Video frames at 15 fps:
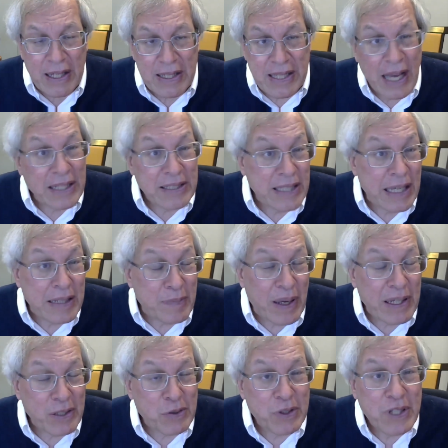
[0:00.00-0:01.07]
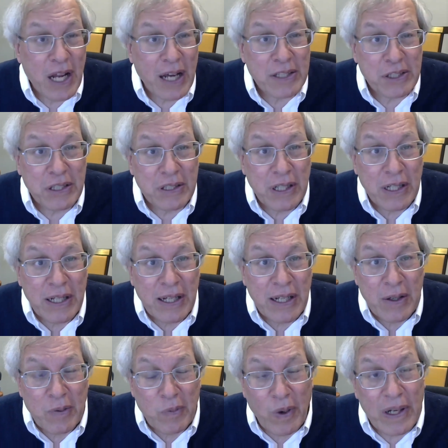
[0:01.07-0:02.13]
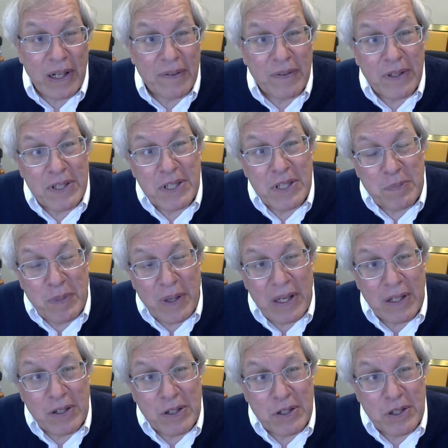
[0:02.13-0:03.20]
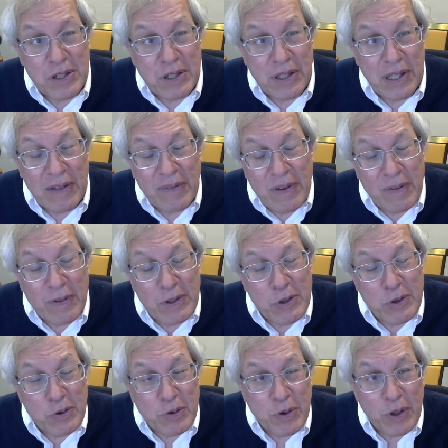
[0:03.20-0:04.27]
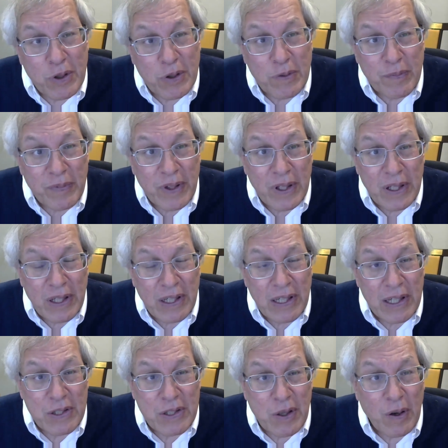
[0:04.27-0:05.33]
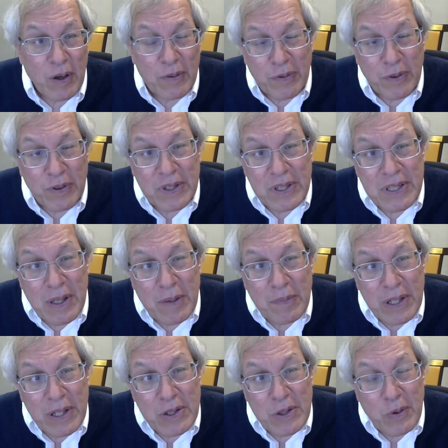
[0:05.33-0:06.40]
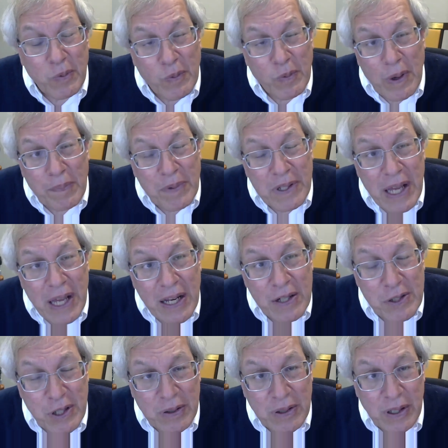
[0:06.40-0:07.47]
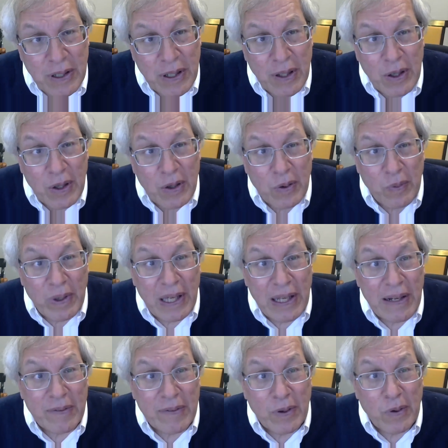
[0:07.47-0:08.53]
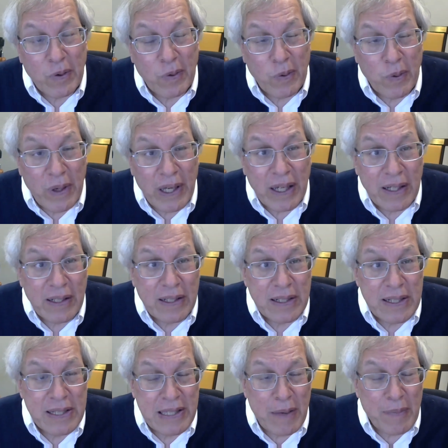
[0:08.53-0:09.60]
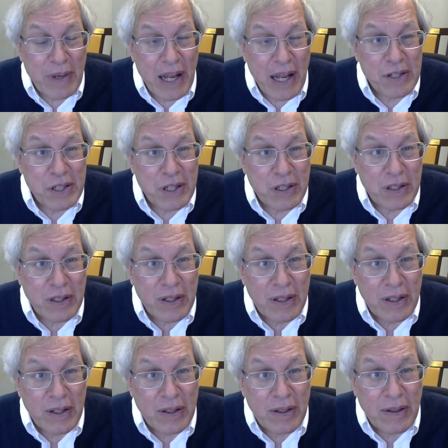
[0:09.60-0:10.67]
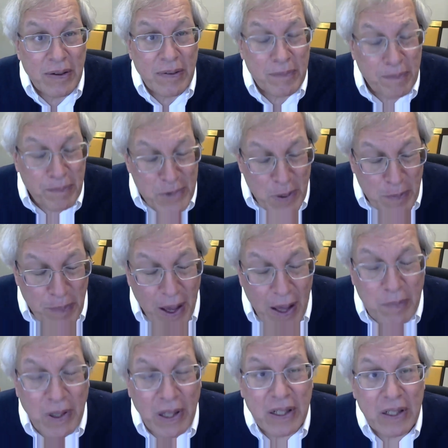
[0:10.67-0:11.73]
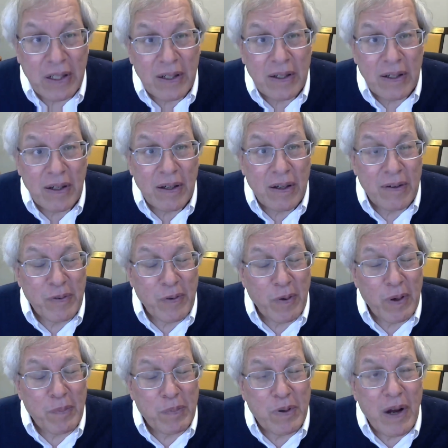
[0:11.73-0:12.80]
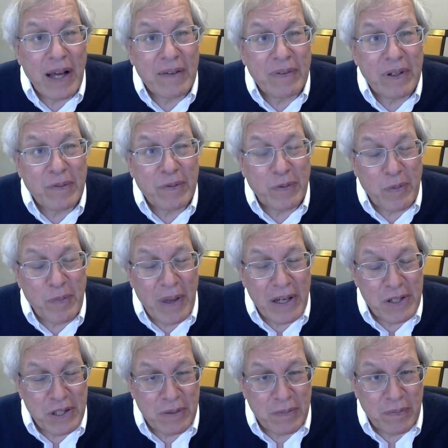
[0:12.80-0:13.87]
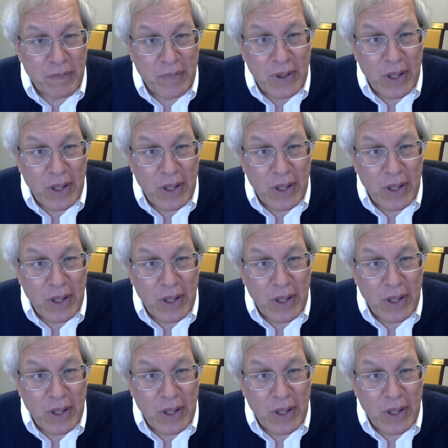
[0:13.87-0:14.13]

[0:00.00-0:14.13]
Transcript: As I said in my introduction, what if the speech, even if it's true, is harmful to somebody's reputation. We can have quick dissemination to public of very private information.